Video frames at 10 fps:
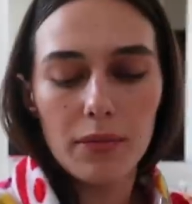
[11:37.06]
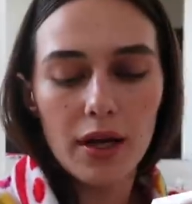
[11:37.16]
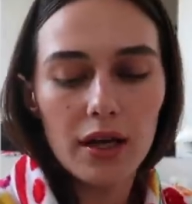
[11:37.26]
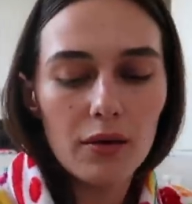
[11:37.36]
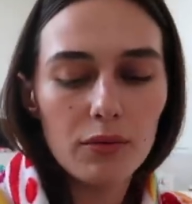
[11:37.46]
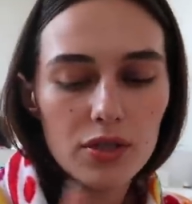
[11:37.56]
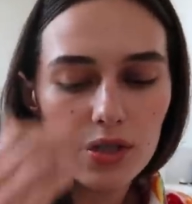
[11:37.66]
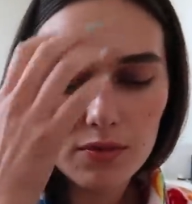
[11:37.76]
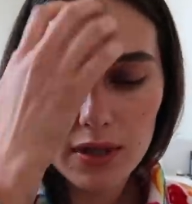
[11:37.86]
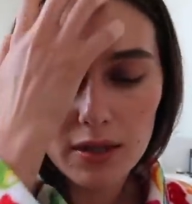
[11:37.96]
But we're
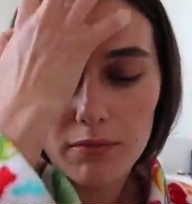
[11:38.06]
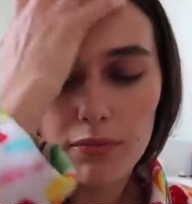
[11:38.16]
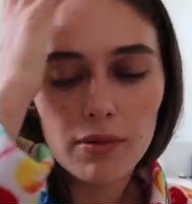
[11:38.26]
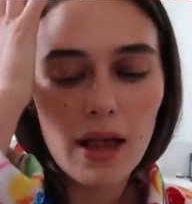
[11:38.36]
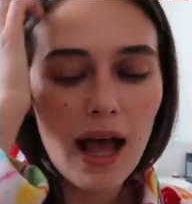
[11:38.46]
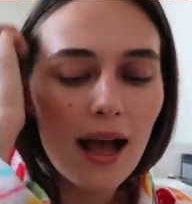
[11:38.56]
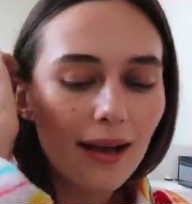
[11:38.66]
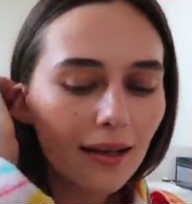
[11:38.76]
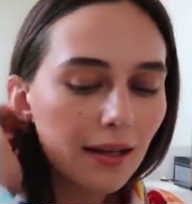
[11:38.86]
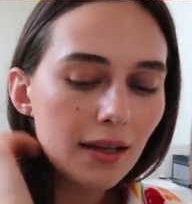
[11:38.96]
just wearing
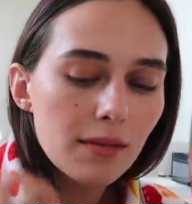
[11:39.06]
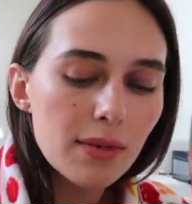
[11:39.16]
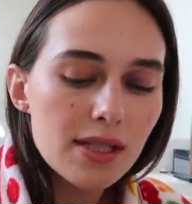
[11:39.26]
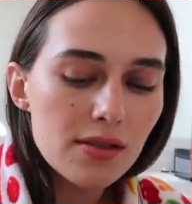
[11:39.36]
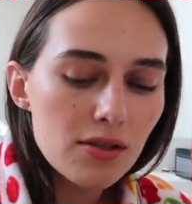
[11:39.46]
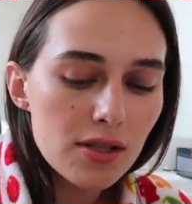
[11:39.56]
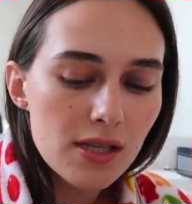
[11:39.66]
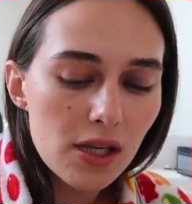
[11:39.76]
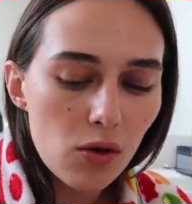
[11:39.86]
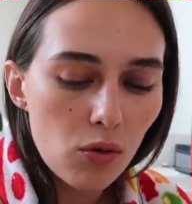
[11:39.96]
black and my sister is
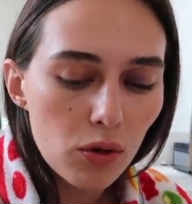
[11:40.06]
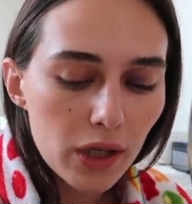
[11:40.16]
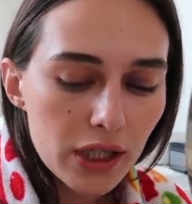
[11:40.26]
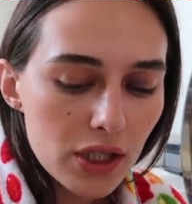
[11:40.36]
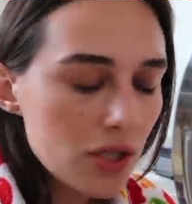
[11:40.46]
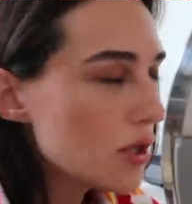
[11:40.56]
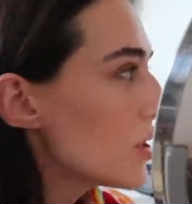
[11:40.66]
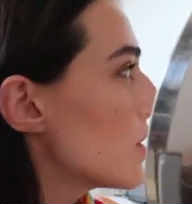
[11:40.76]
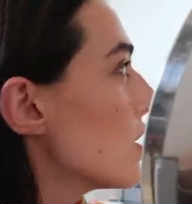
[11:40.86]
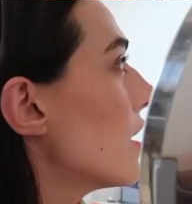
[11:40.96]
like orange
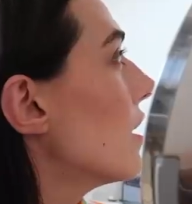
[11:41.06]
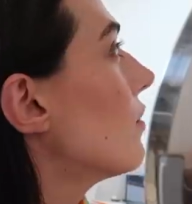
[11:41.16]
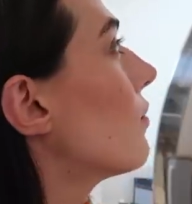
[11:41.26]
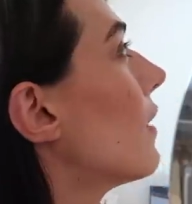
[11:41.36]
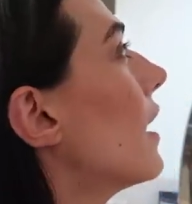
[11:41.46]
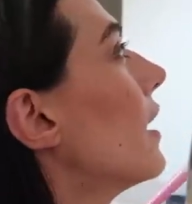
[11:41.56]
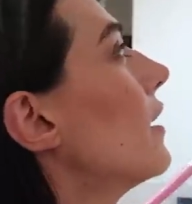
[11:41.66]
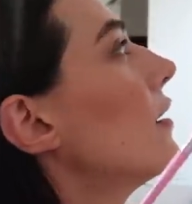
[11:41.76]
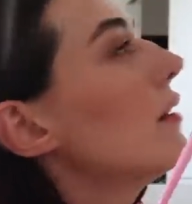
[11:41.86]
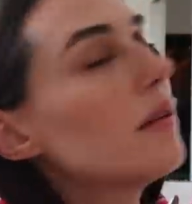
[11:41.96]
and
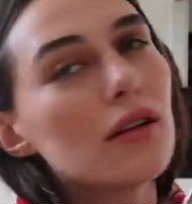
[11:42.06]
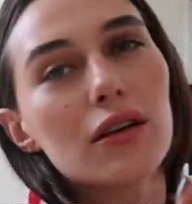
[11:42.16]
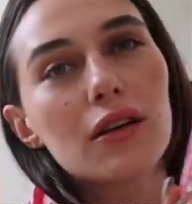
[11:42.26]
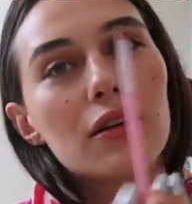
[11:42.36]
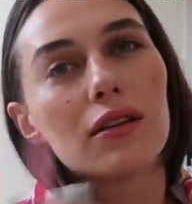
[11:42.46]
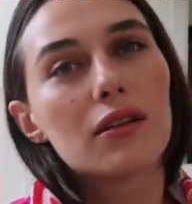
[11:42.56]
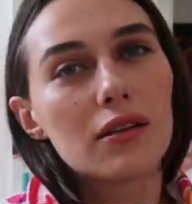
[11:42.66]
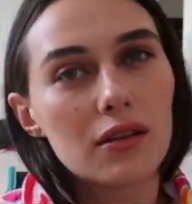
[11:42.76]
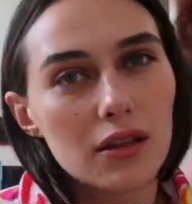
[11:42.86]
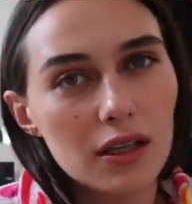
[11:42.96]
red. Look I'm right
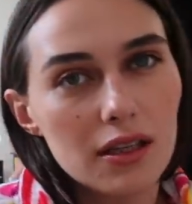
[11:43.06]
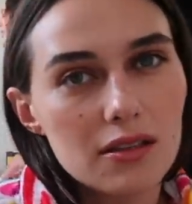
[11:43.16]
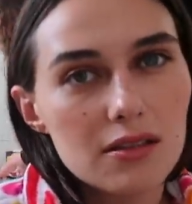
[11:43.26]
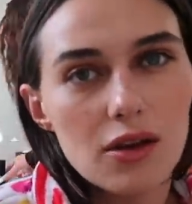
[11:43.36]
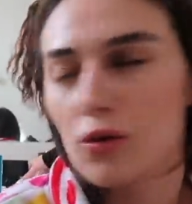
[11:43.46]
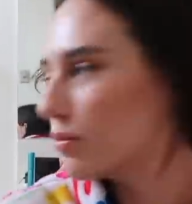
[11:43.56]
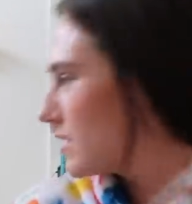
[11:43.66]
here. Look at Oh,